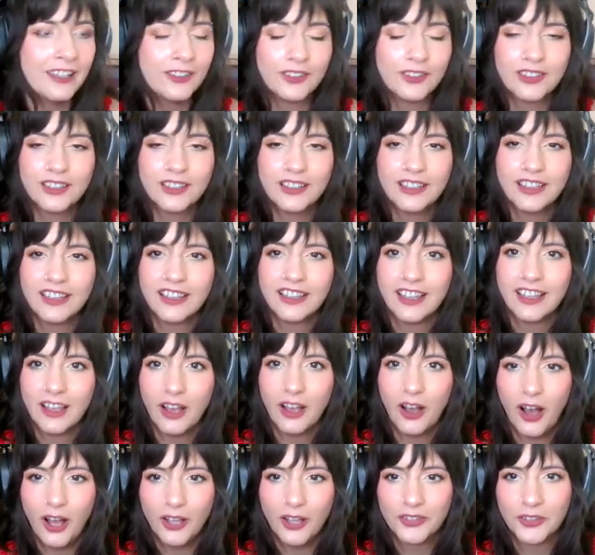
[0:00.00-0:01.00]
he's
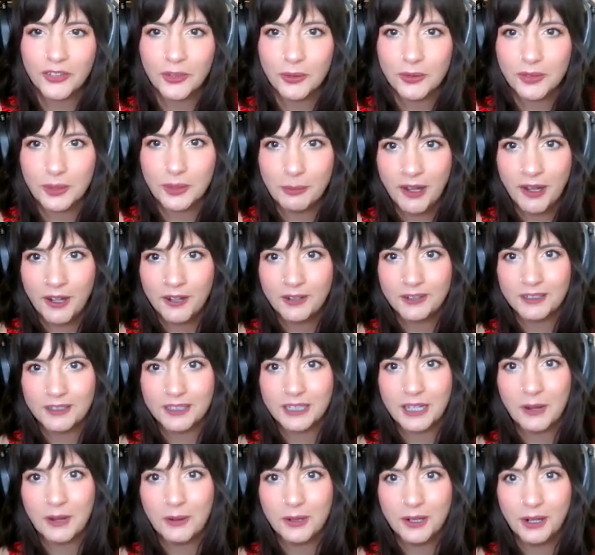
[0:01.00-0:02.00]
also is
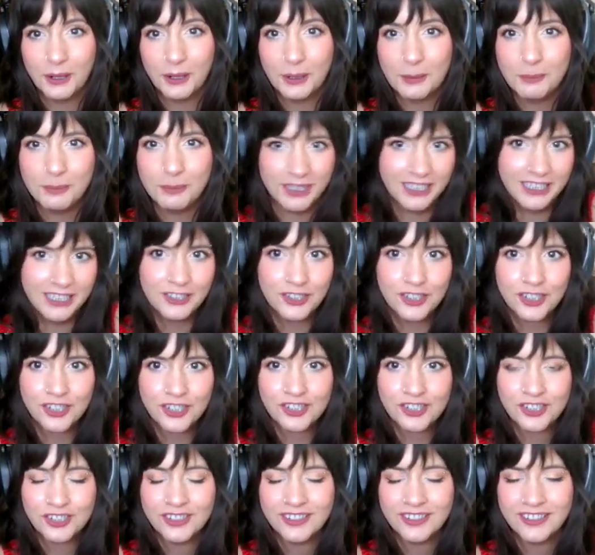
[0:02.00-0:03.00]
apparently going on a
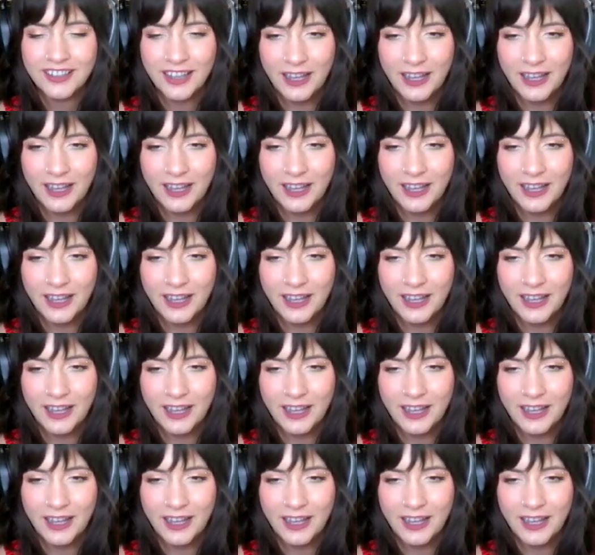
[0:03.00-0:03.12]
beach,